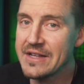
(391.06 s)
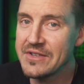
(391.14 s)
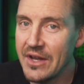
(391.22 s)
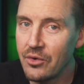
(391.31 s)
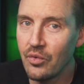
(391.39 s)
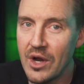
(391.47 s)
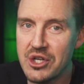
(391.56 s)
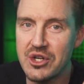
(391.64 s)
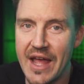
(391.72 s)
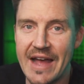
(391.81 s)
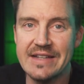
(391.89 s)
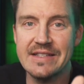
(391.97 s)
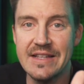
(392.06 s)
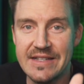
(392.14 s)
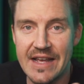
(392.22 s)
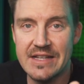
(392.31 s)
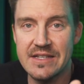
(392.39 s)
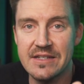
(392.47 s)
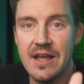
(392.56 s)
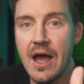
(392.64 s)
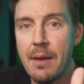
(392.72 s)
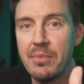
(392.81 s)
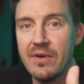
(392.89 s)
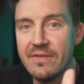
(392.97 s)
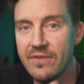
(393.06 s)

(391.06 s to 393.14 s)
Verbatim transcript: as enriched as the desktop